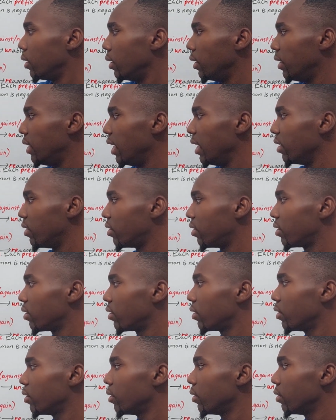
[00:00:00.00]

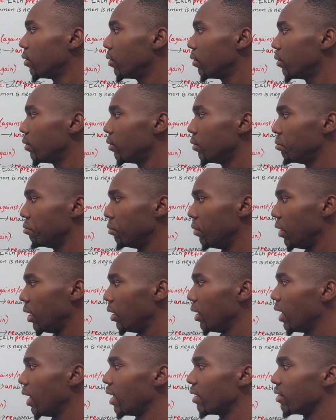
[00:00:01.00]
This,
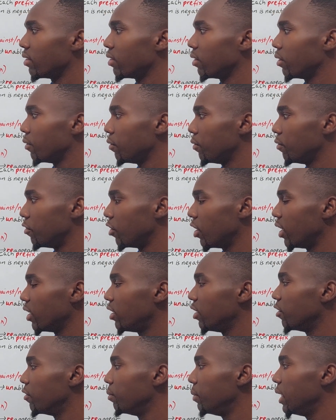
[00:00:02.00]
it has a
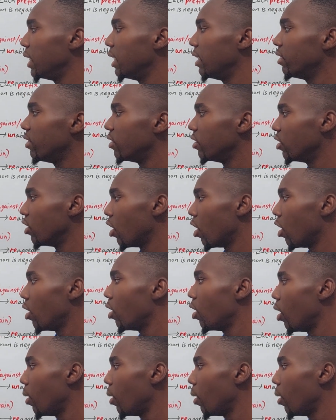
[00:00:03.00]
variety of meanings: not,